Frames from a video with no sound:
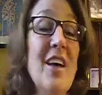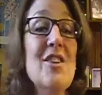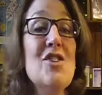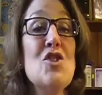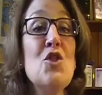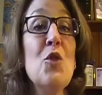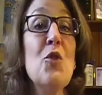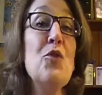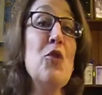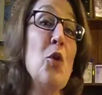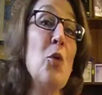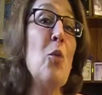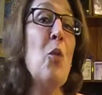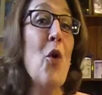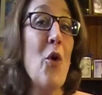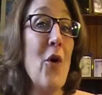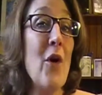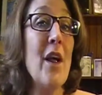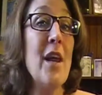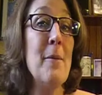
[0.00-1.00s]
So if you're
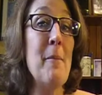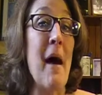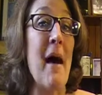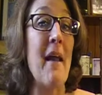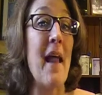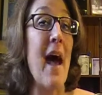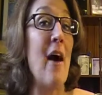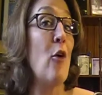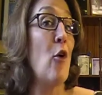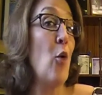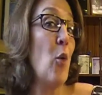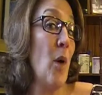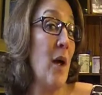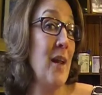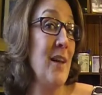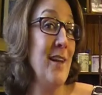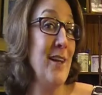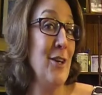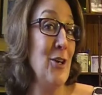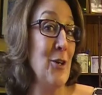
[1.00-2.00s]
worried about how
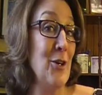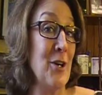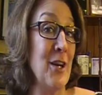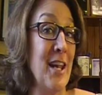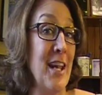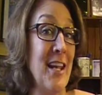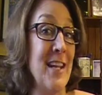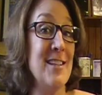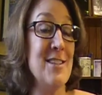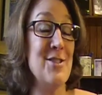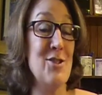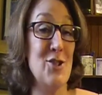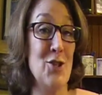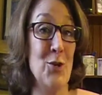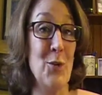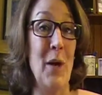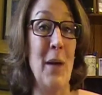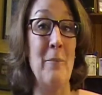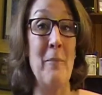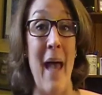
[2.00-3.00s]
quickly your kid is
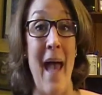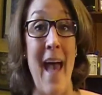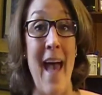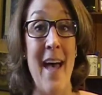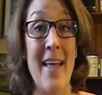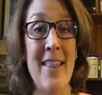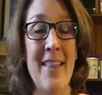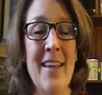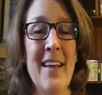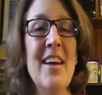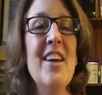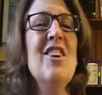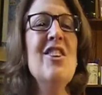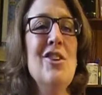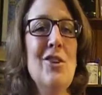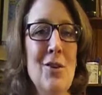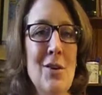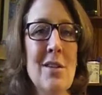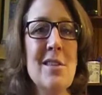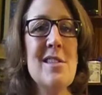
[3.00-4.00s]
doing math,
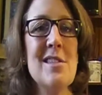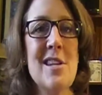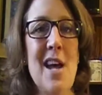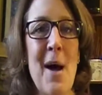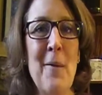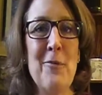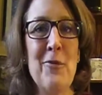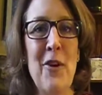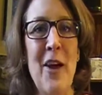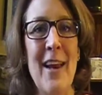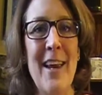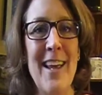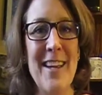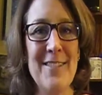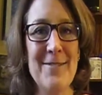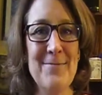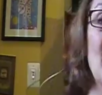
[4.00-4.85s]
you can stop fretting.